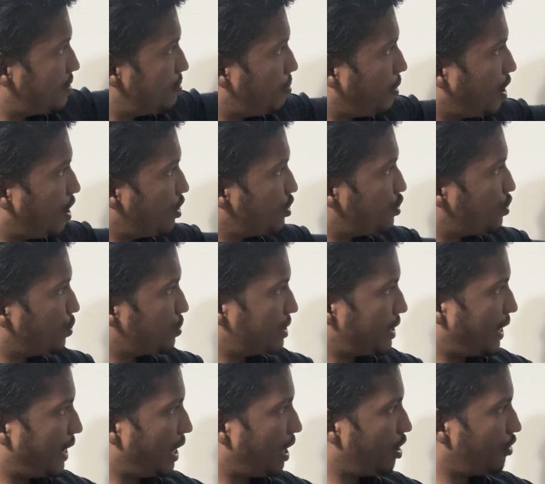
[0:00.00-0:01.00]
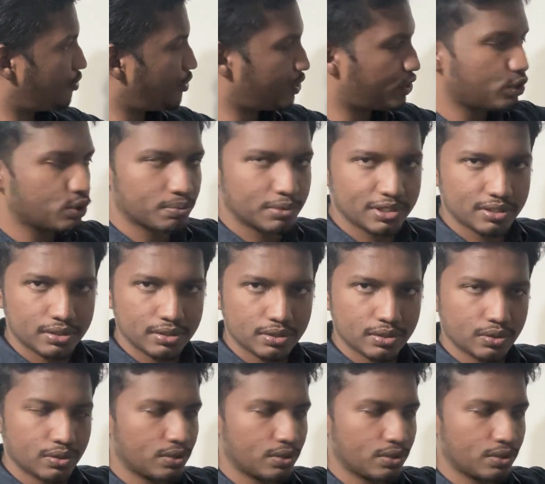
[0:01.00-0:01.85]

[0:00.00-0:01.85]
part shows the head of a human,